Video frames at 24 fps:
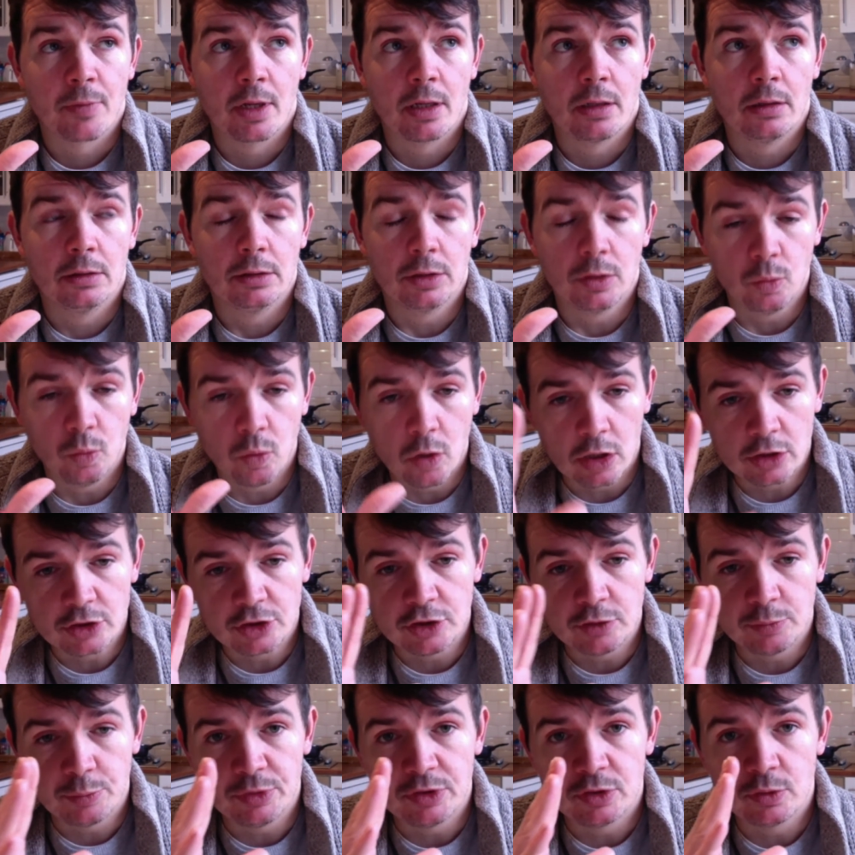the watches
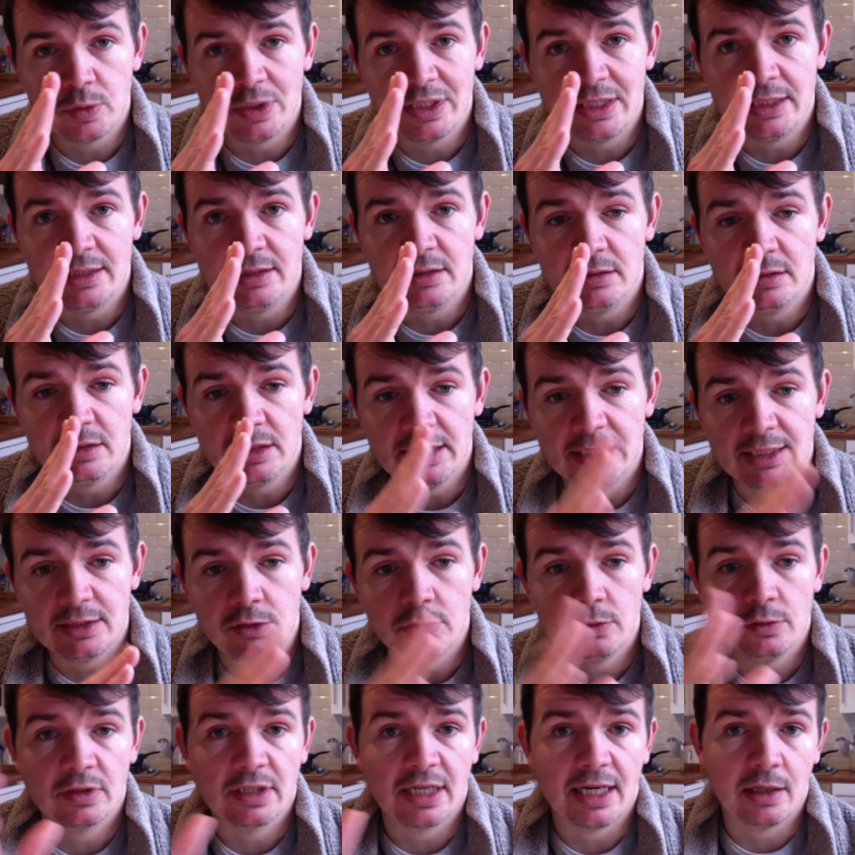between the year
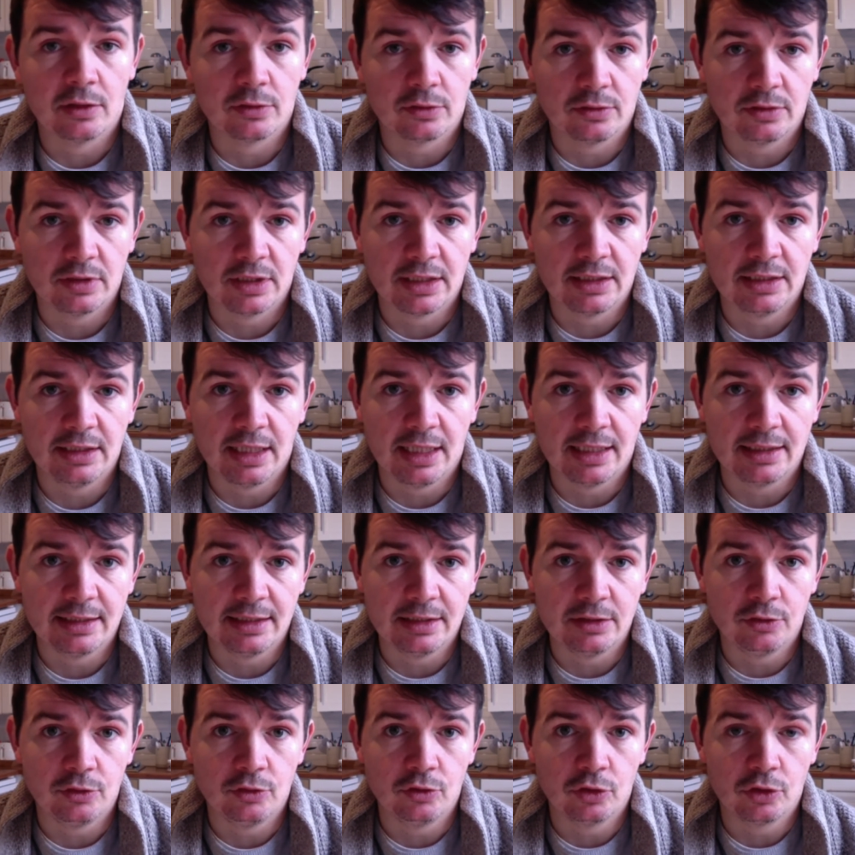2000 and the
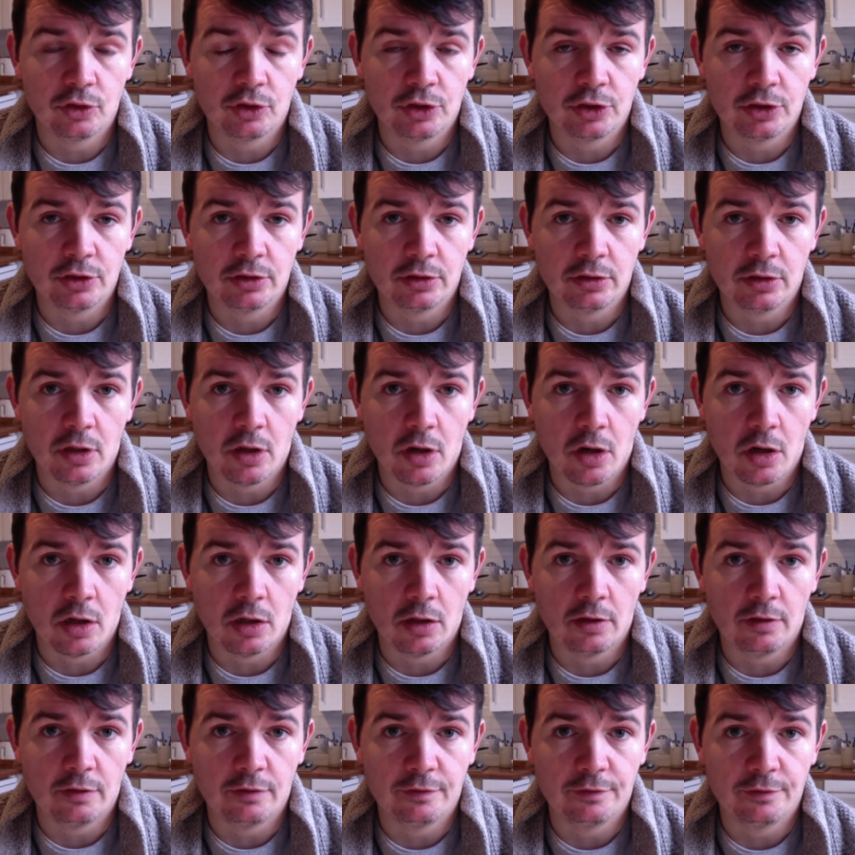introduction
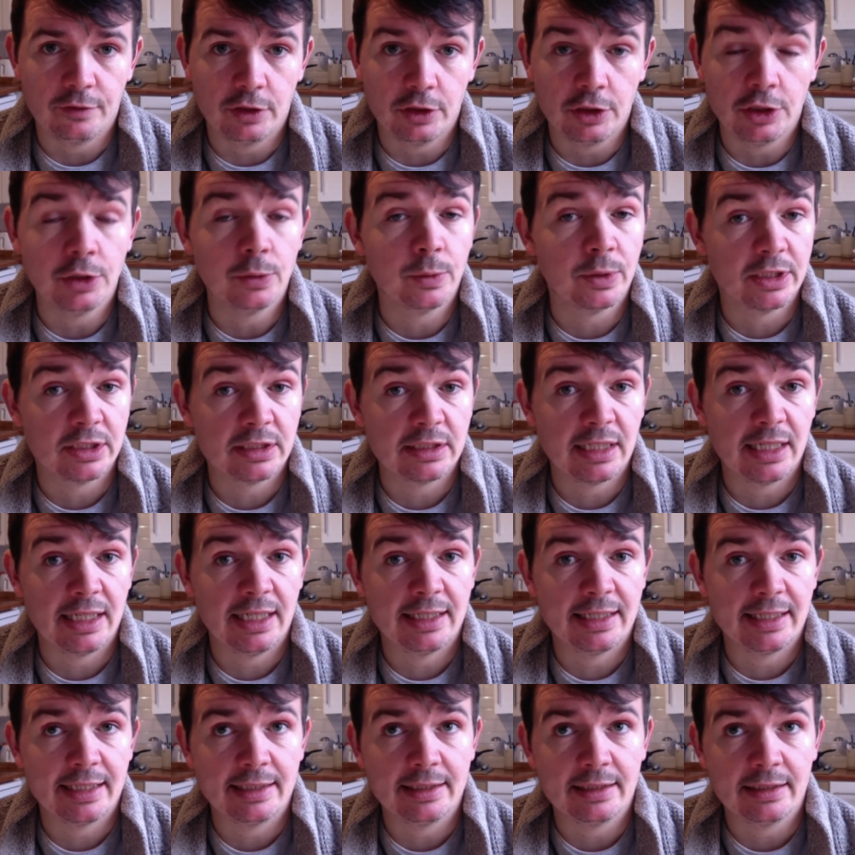of the newest
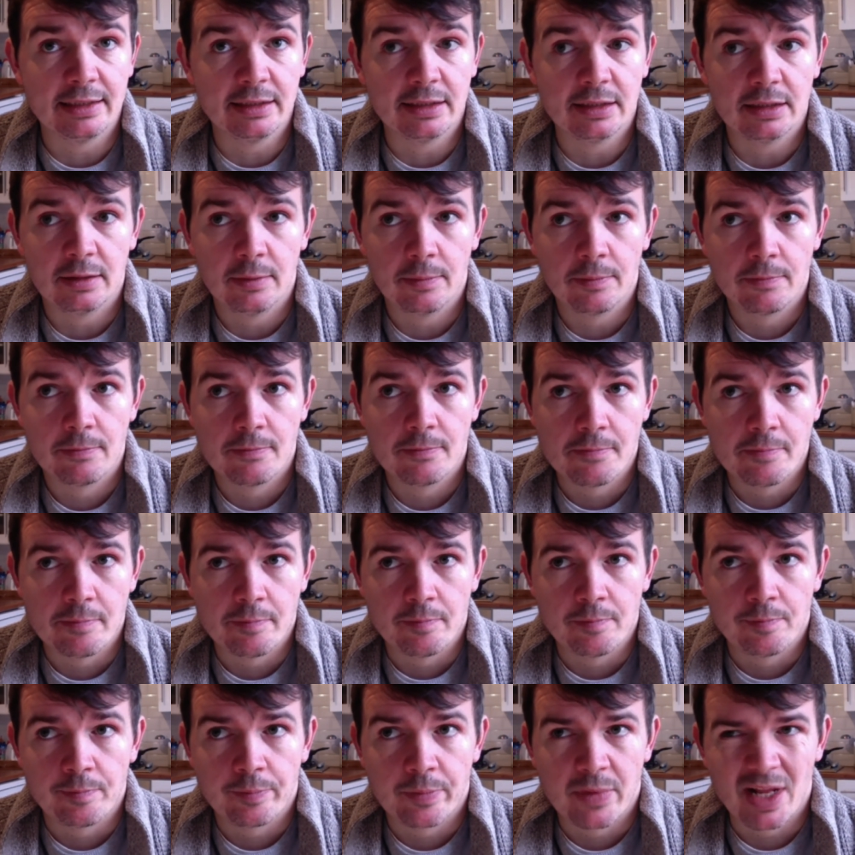Airking.
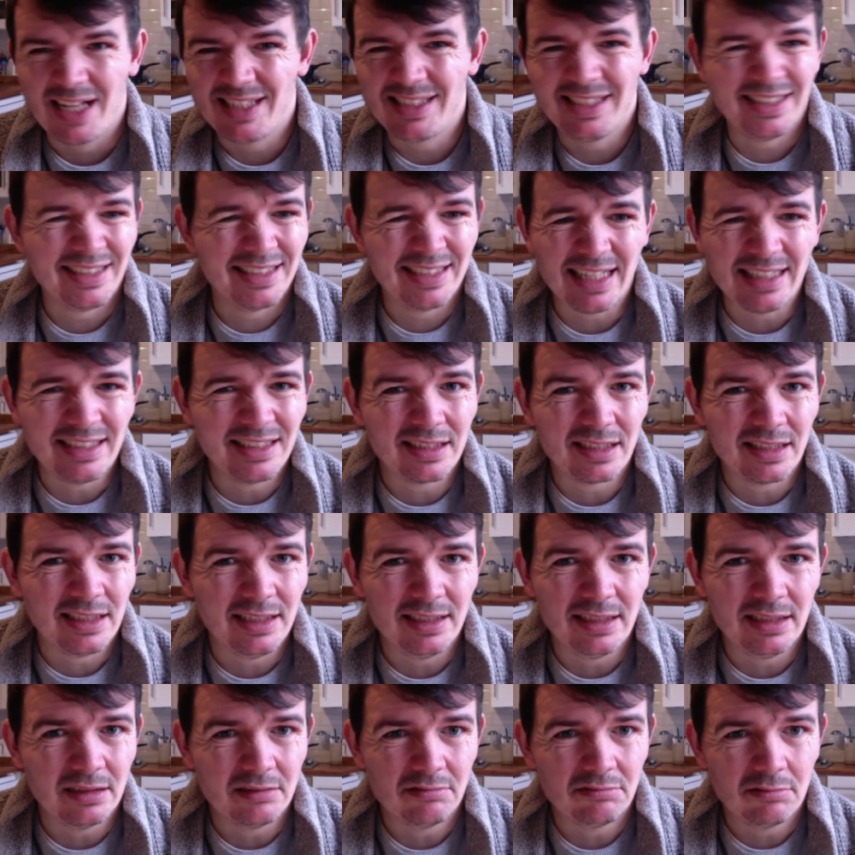It's
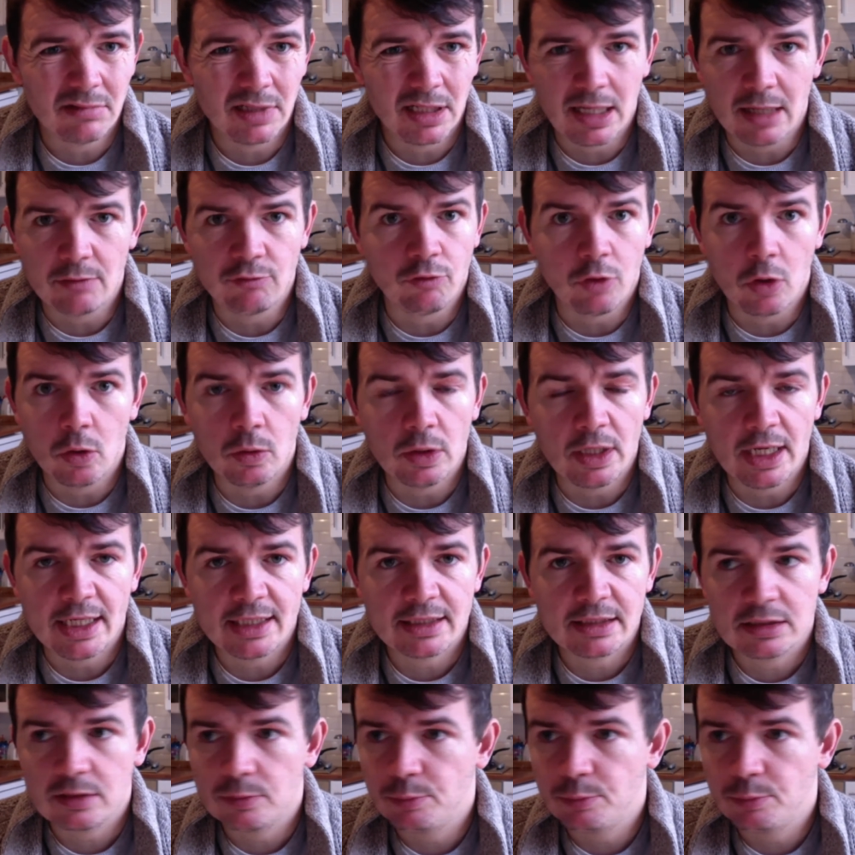essentially a Rolex,